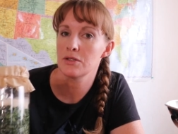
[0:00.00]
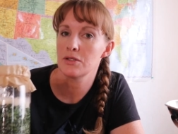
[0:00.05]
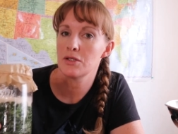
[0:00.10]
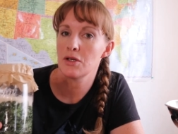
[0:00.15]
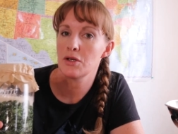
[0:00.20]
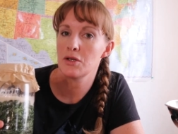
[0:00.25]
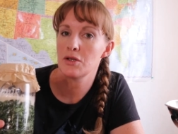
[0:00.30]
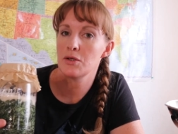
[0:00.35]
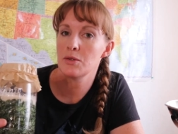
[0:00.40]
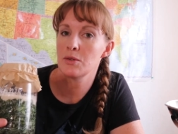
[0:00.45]

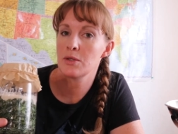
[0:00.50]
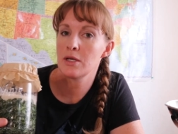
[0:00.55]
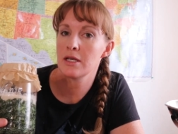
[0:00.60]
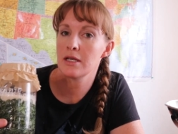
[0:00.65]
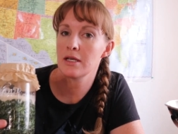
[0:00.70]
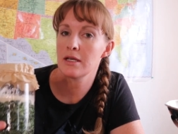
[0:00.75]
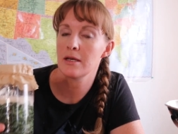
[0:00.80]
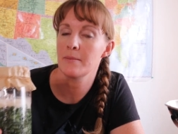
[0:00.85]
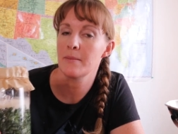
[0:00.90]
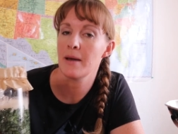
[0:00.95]
So you
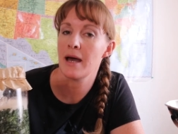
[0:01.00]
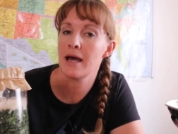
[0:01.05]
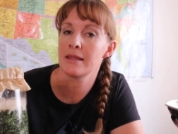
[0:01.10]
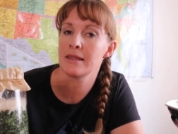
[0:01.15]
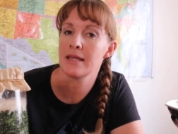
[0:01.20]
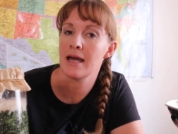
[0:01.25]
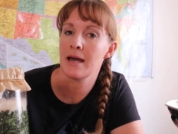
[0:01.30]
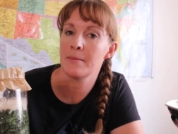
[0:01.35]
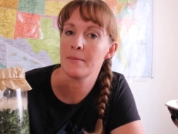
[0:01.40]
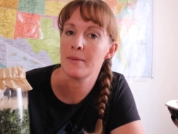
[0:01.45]
can
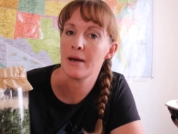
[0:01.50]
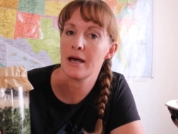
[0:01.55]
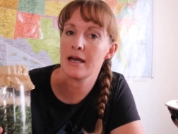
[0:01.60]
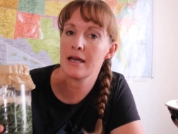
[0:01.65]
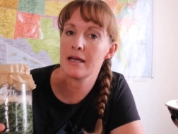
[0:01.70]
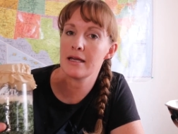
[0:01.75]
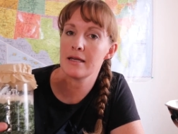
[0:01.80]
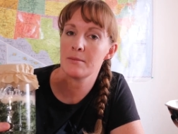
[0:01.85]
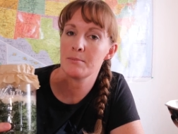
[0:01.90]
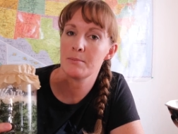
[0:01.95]
combat that
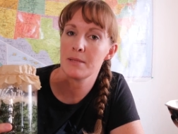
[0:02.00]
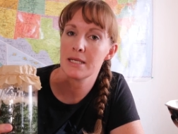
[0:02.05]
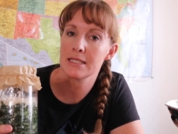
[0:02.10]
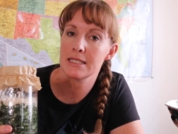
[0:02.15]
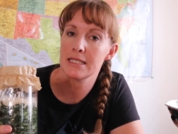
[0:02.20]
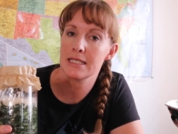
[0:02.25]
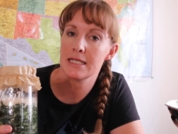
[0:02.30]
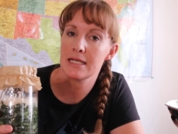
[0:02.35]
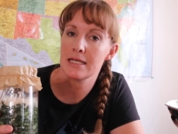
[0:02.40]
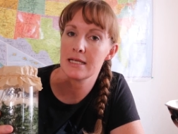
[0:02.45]
by
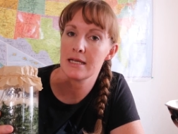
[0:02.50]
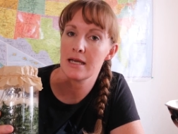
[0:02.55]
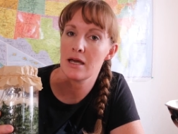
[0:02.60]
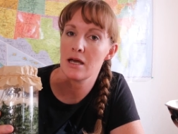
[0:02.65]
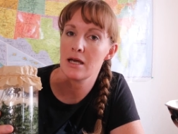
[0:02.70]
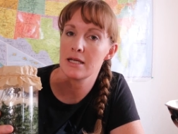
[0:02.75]
mixing